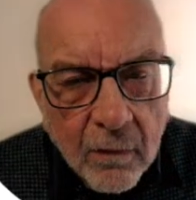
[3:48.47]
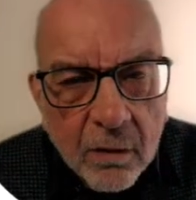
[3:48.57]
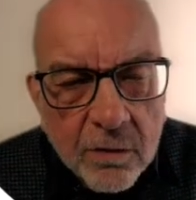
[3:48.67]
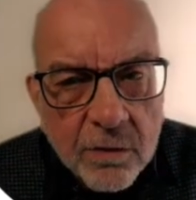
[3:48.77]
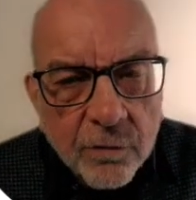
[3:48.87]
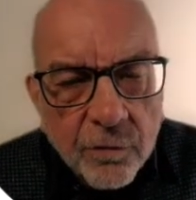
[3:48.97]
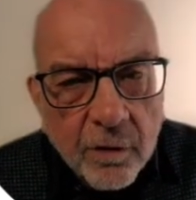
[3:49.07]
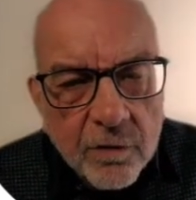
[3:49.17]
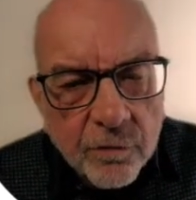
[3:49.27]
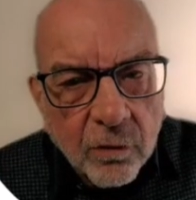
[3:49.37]
This is the
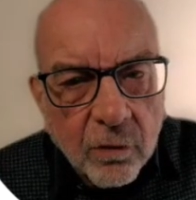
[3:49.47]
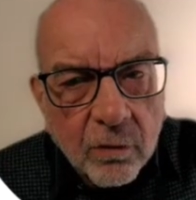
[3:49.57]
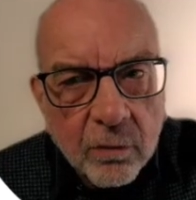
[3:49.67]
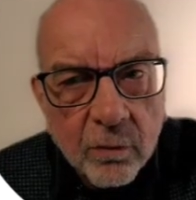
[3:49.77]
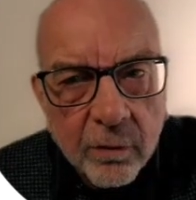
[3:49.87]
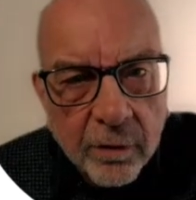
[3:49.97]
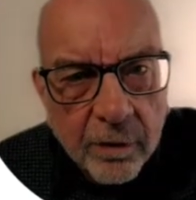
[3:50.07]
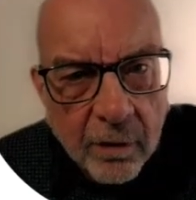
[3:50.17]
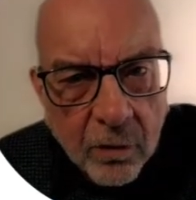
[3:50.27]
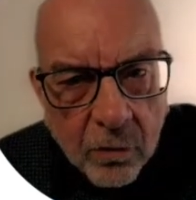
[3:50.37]
first floor with
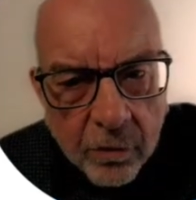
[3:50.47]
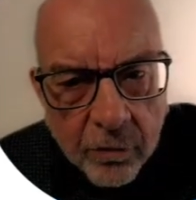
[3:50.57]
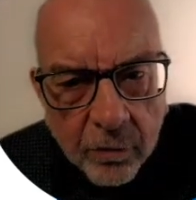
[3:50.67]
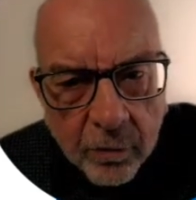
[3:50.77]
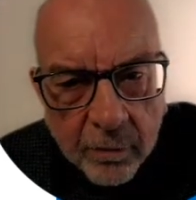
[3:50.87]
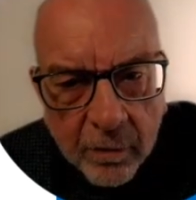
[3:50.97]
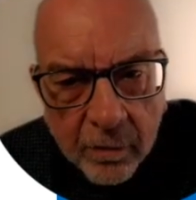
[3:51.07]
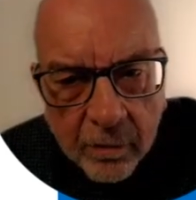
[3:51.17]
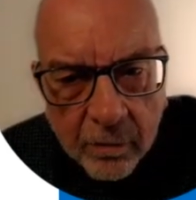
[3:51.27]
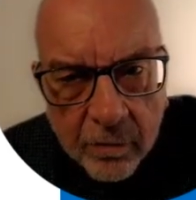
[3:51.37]
the courtroom
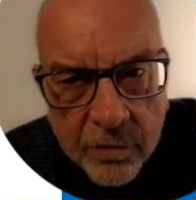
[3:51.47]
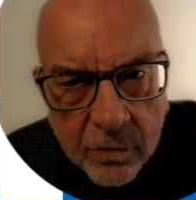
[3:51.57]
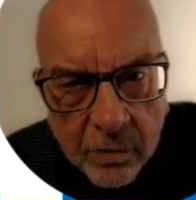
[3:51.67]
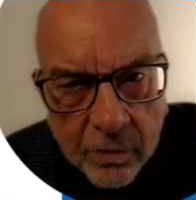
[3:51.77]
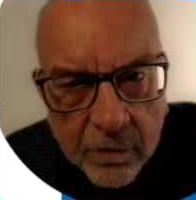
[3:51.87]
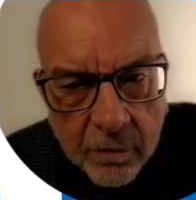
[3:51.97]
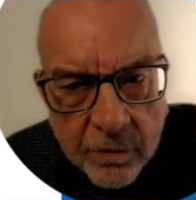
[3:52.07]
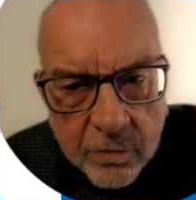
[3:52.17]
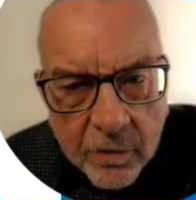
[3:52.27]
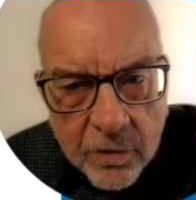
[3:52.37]
restored to
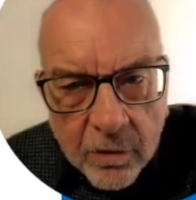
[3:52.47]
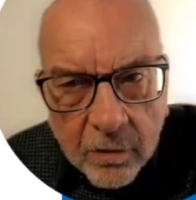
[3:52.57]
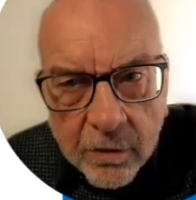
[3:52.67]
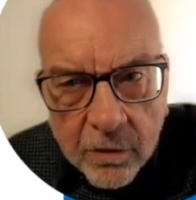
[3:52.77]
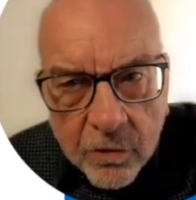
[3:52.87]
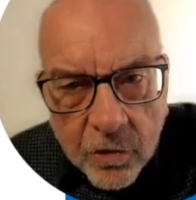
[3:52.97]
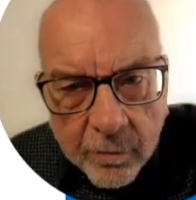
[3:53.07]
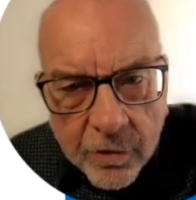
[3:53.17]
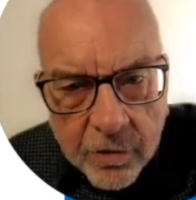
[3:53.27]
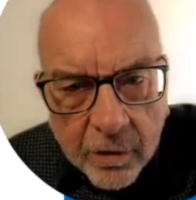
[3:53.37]
its original
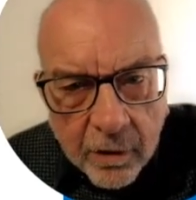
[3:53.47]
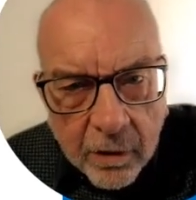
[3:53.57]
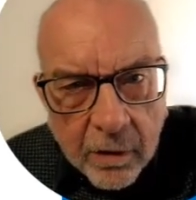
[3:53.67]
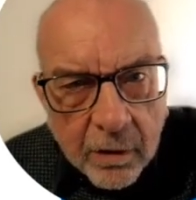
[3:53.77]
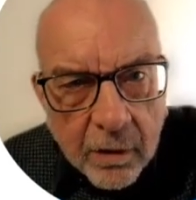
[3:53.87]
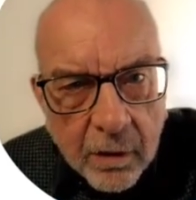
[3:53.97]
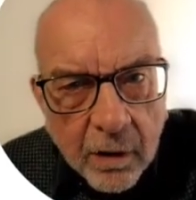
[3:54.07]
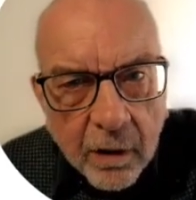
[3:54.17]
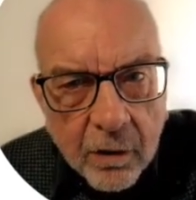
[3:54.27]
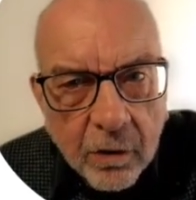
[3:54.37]
geometry,
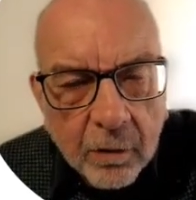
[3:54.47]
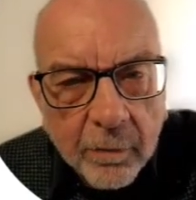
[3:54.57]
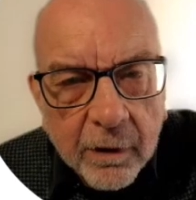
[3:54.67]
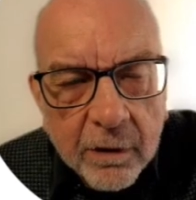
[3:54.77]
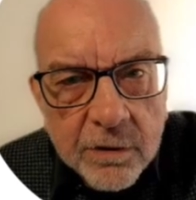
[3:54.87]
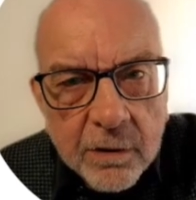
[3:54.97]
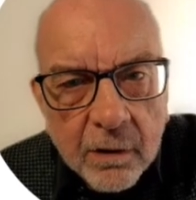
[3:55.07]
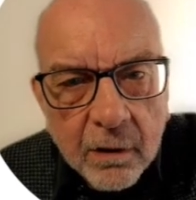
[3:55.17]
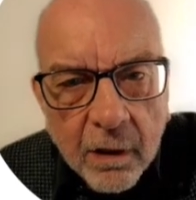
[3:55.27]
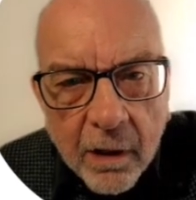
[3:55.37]
and you can begin to see
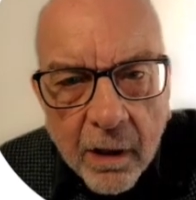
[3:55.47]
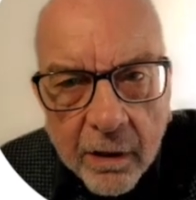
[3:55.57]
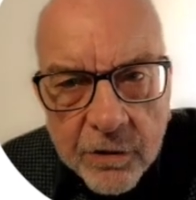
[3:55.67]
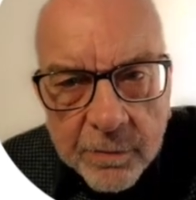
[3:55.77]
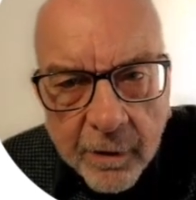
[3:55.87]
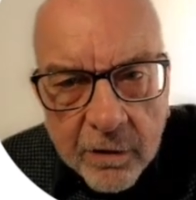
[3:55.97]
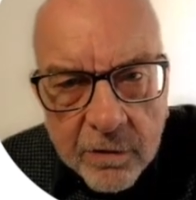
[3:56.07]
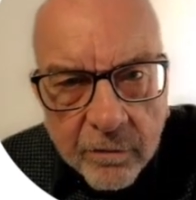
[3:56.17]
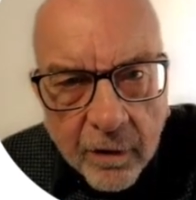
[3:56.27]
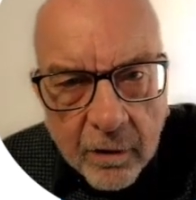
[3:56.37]
the large
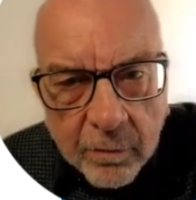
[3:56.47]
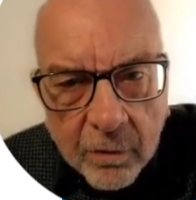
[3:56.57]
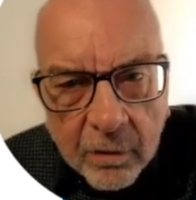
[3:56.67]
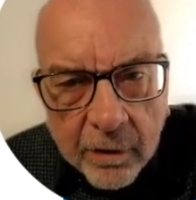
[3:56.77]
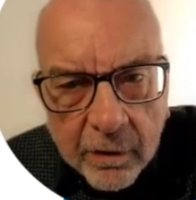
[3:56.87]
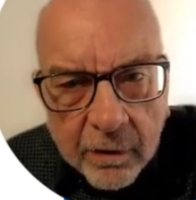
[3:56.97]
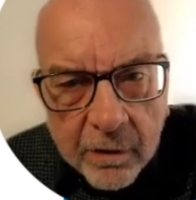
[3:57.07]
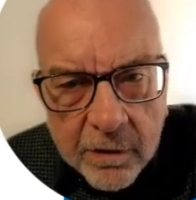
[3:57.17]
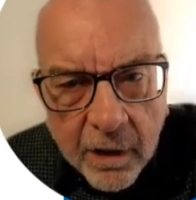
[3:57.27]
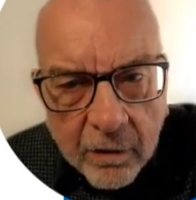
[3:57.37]
space available in the
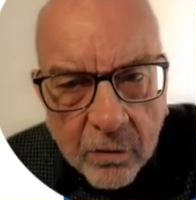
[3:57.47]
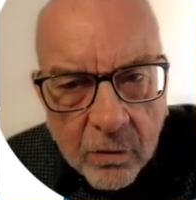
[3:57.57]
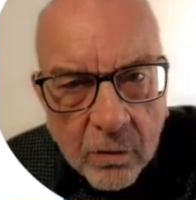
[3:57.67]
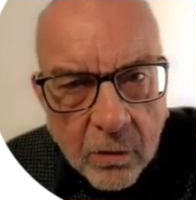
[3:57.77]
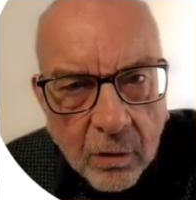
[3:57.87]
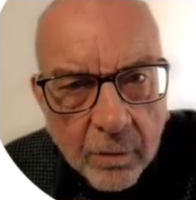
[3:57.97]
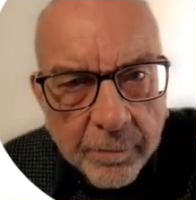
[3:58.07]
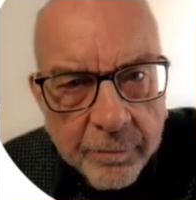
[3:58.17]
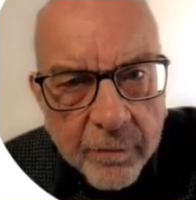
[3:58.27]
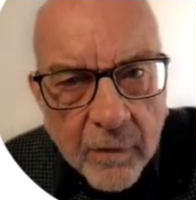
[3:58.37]
town hall.
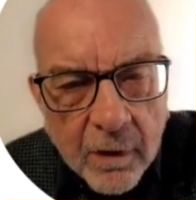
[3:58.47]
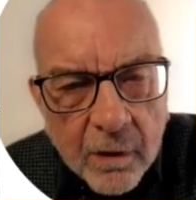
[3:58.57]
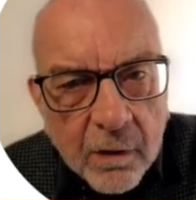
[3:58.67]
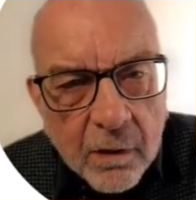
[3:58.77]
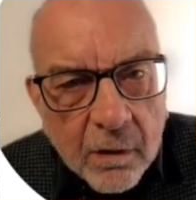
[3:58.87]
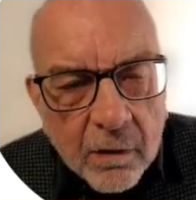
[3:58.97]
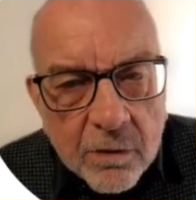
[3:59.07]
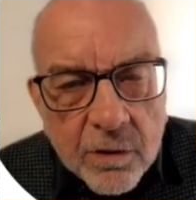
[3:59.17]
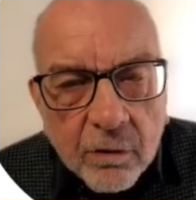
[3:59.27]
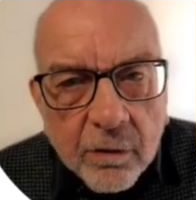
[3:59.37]
The
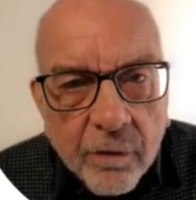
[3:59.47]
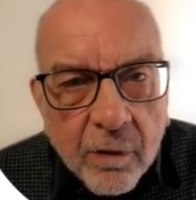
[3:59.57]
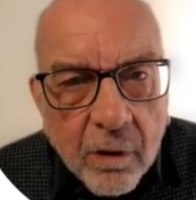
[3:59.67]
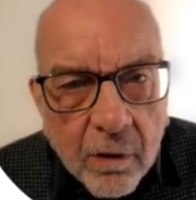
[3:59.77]
secret